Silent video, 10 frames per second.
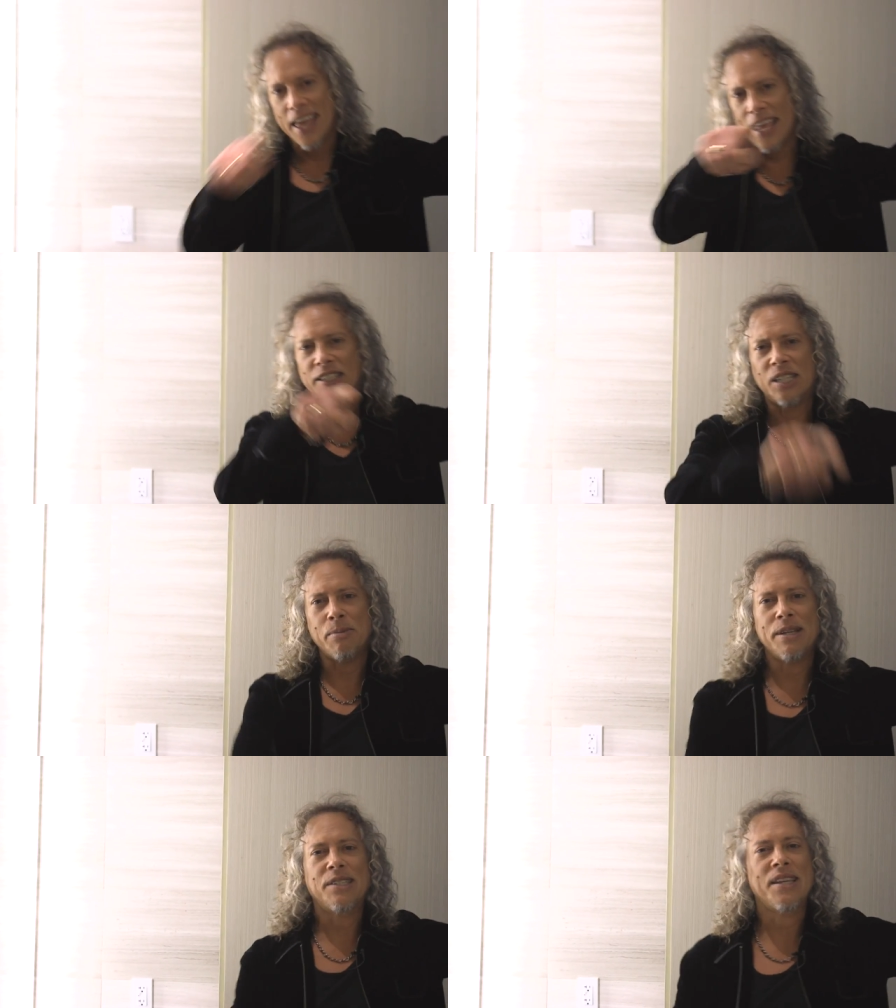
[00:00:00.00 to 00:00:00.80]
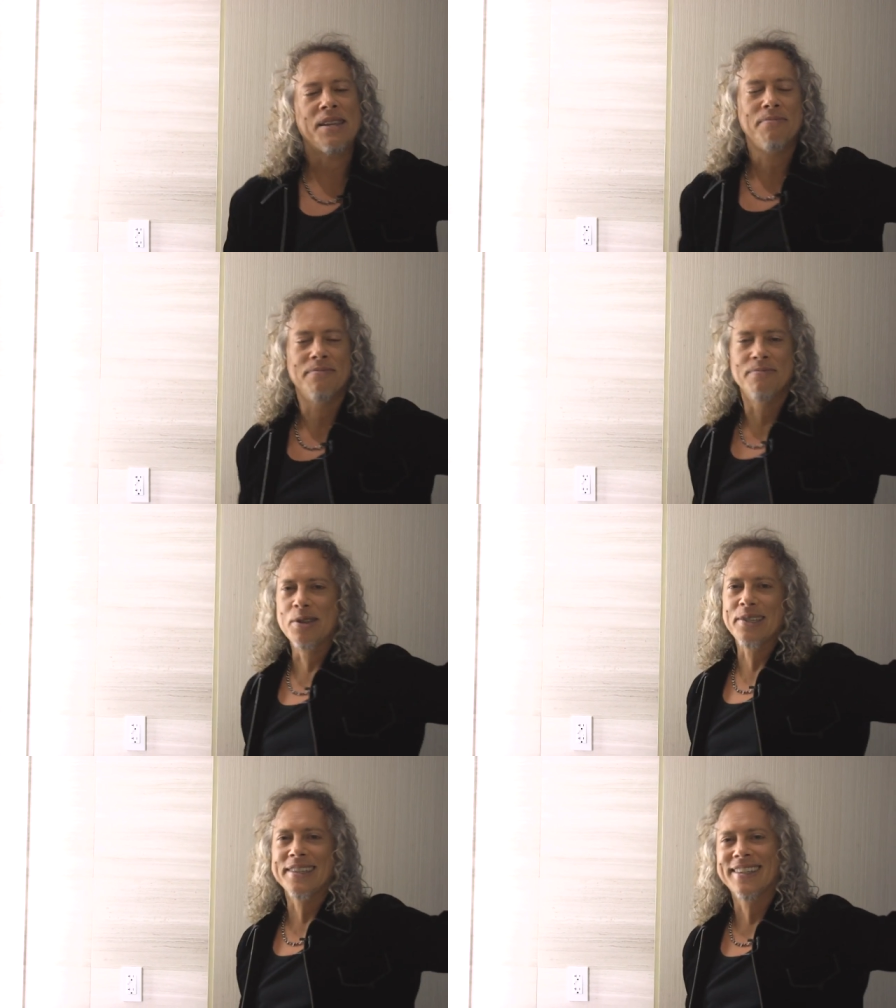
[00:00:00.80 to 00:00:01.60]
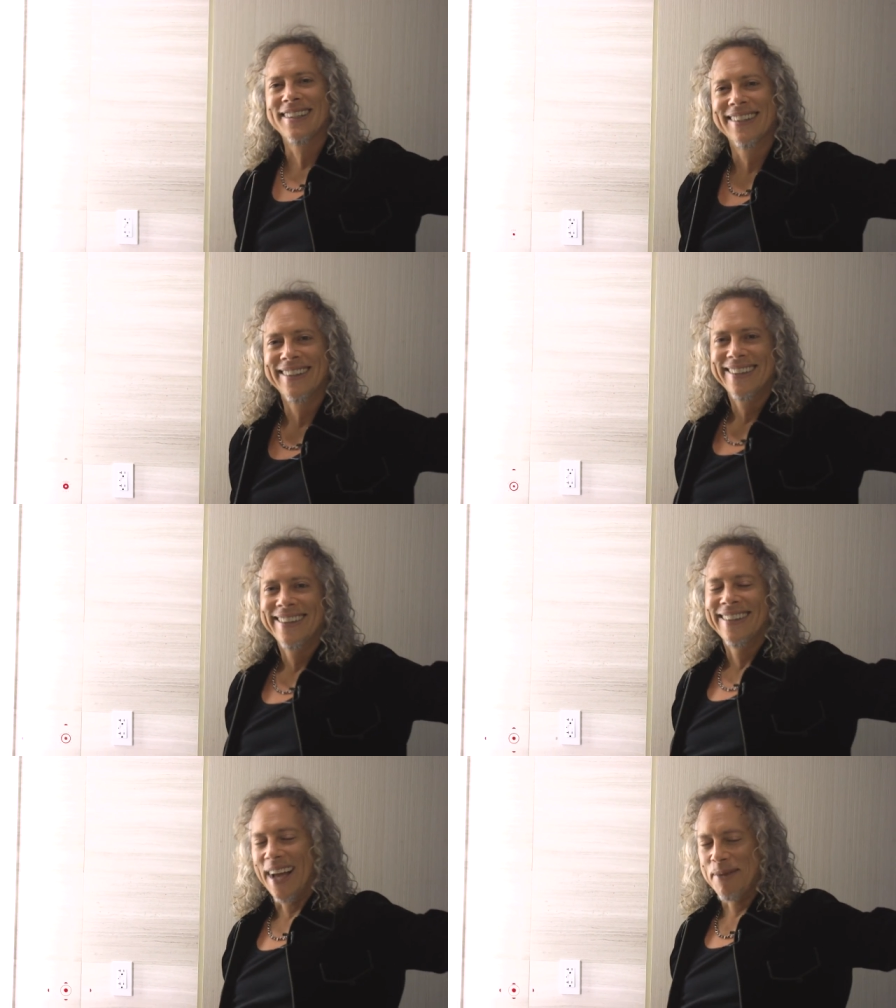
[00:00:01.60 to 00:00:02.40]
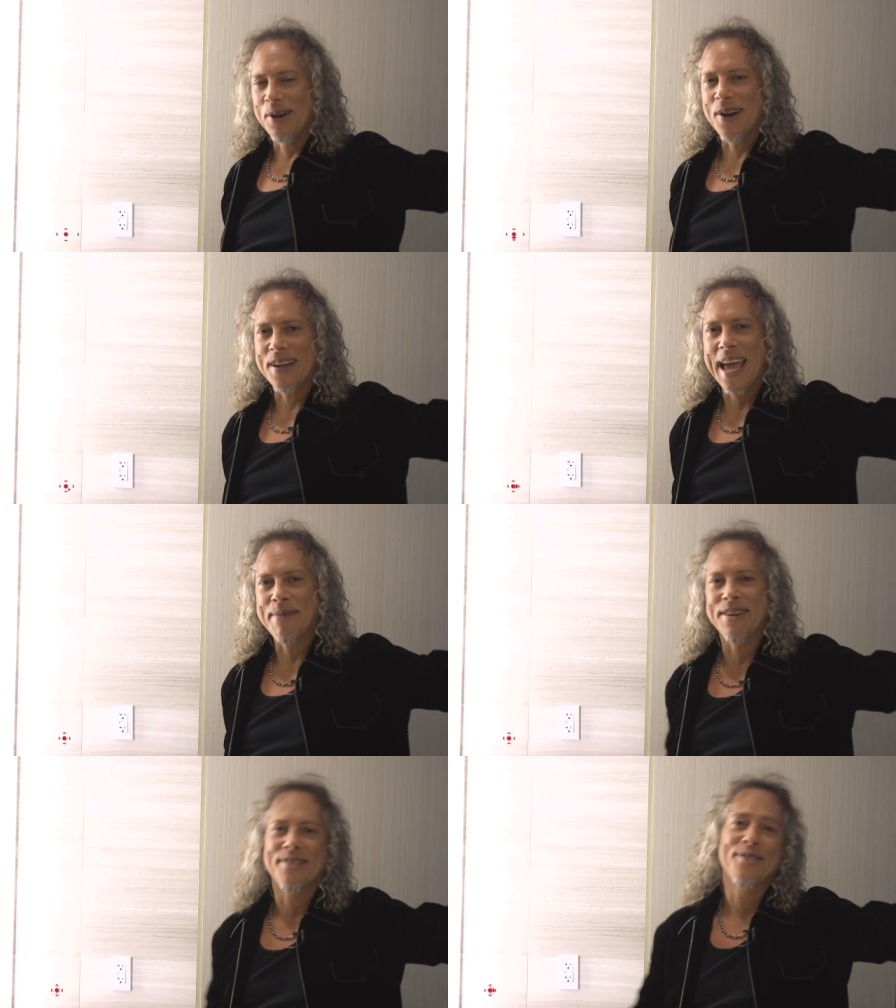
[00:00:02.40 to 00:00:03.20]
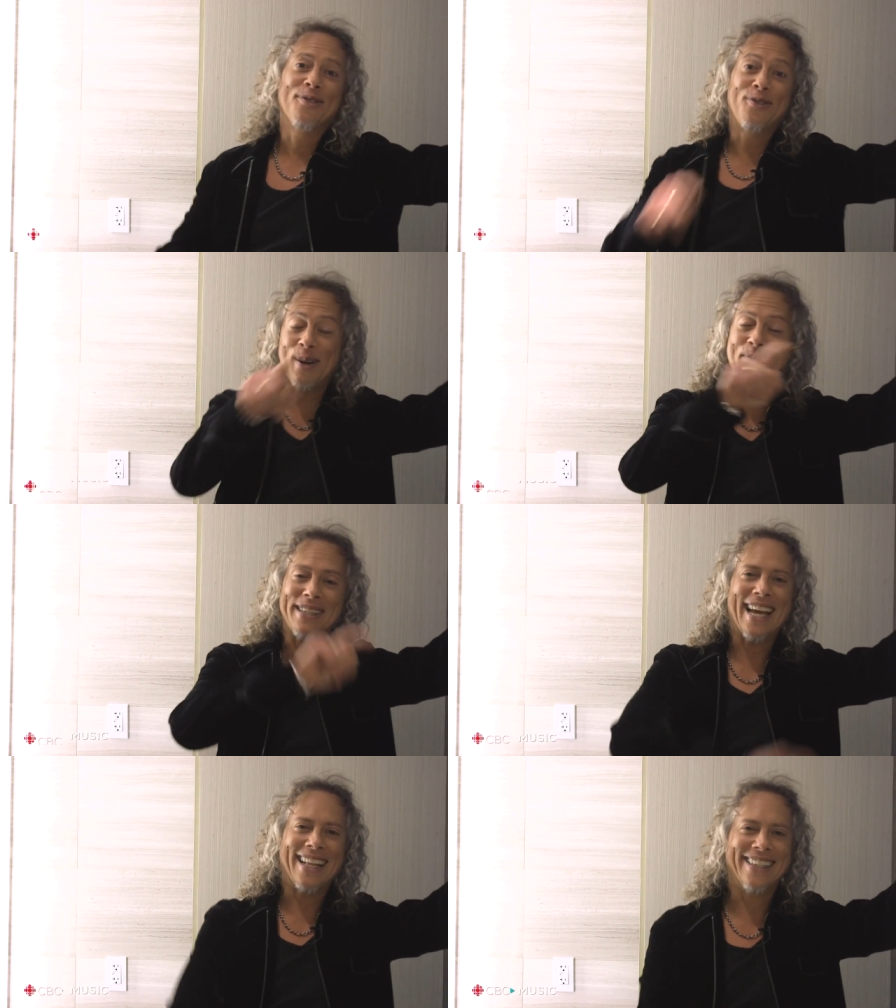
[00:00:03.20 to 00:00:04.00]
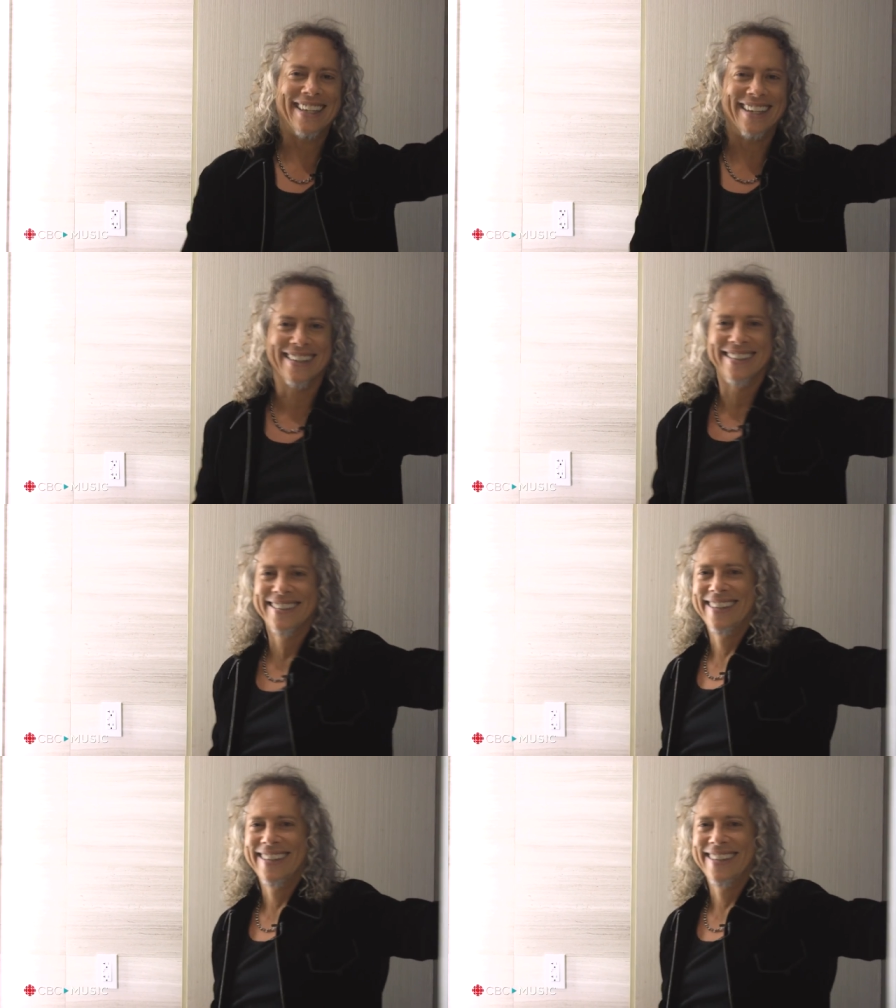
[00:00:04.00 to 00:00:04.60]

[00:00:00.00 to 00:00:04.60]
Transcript: Hey CBC Music, I'm Kirk Hammett from Metallica,